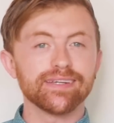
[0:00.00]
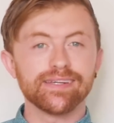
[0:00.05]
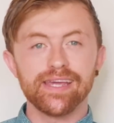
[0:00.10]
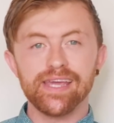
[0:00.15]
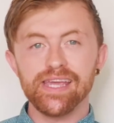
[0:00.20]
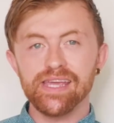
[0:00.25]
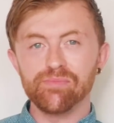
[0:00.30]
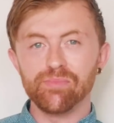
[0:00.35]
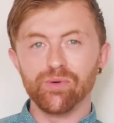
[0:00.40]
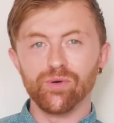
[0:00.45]
a
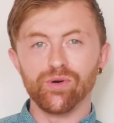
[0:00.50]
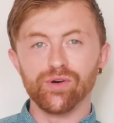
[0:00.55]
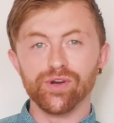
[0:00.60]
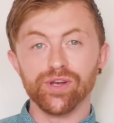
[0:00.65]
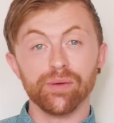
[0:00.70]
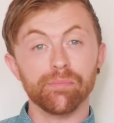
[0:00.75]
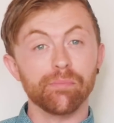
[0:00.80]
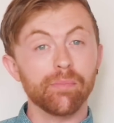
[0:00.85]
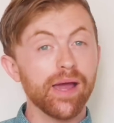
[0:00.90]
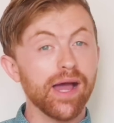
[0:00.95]
keyboard
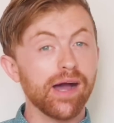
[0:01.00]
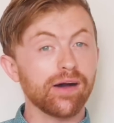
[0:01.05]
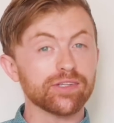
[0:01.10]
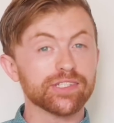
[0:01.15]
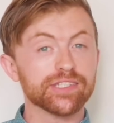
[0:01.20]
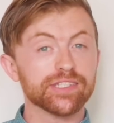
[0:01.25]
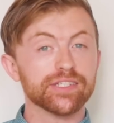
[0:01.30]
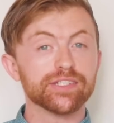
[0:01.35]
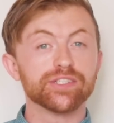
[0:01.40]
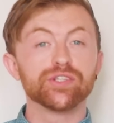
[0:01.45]
and
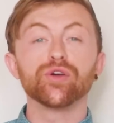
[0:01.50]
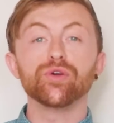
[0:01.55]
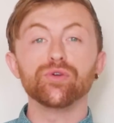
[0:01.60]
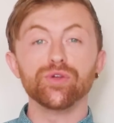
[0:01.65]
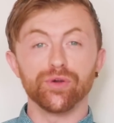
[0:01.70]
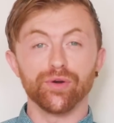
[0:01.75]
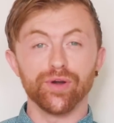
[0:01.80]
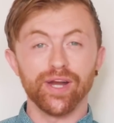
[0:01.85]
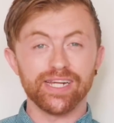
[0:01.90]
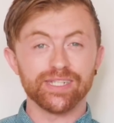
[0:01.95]
mouse to
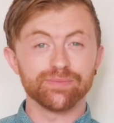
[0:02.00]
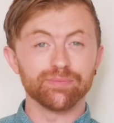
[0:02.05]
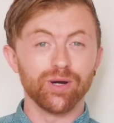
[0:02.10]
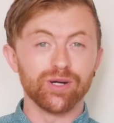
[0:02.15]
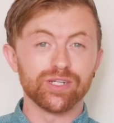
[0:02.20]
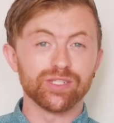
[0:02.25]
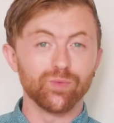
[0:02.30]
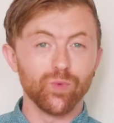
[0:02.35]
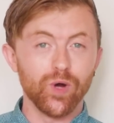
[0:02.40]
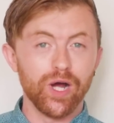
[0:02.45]
your
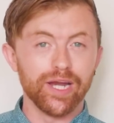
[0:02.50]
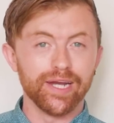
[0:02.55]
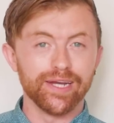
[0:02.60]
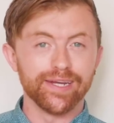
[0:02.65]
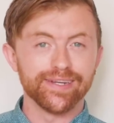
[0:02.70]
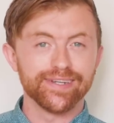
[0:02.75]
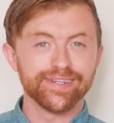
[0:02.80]
Xbox One.